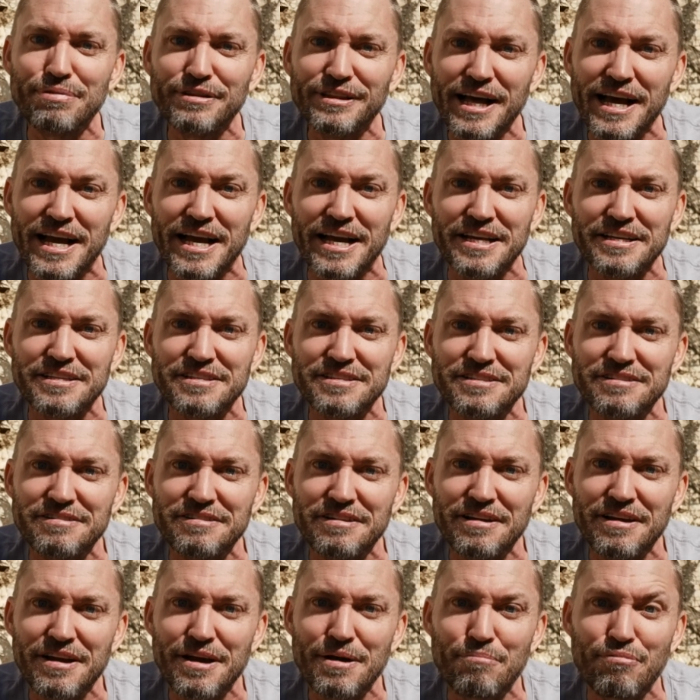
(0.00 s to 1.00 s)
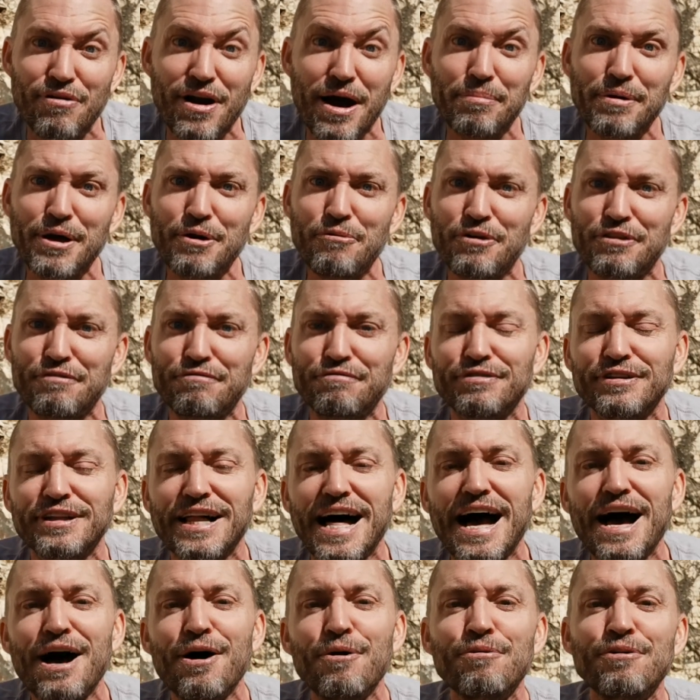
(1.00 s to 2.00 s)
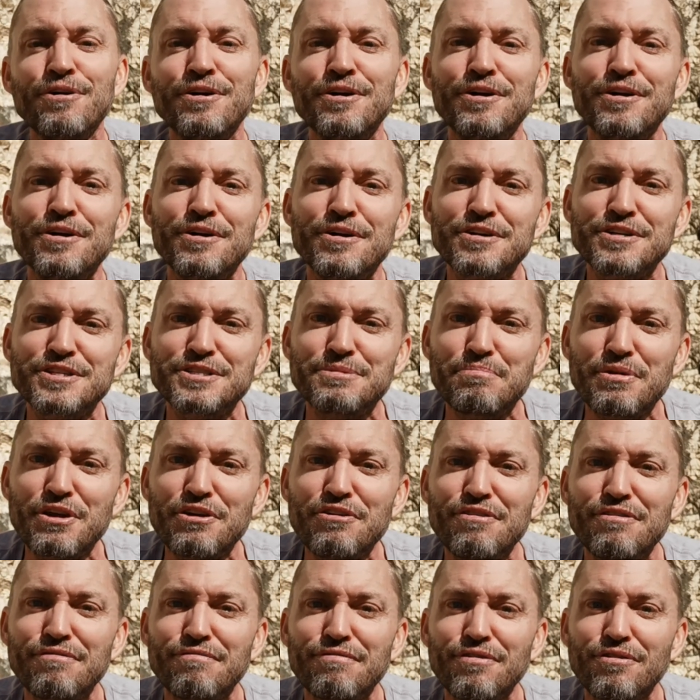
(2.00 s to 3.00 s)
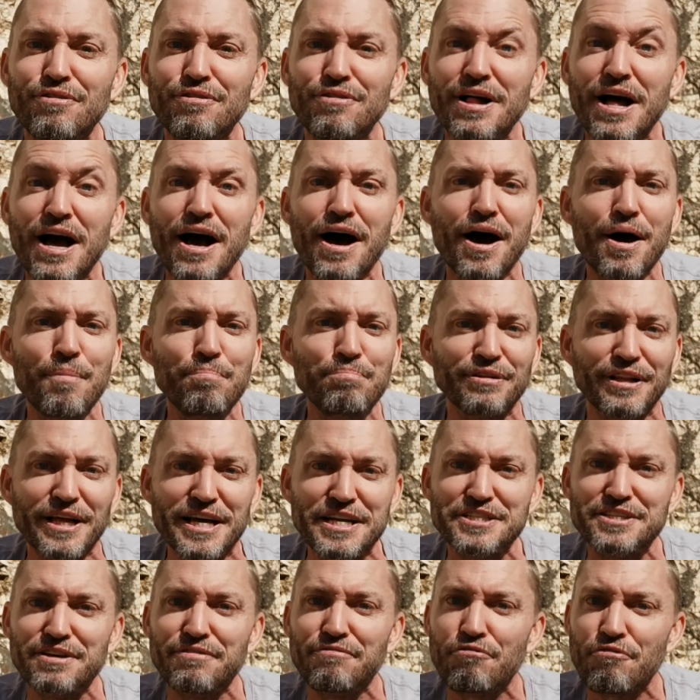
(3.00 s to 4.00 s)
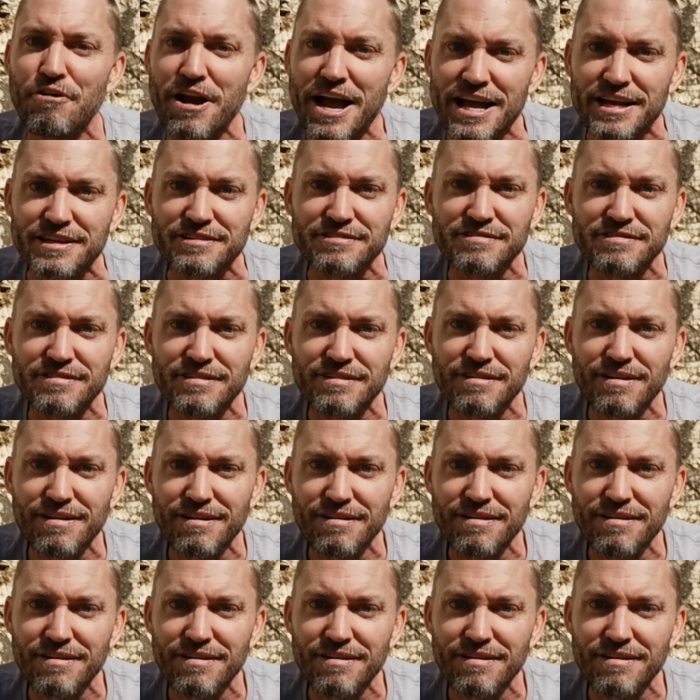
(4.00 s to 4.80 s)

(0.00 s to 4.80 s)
place, probably with flowers, beautiful, a place of rest.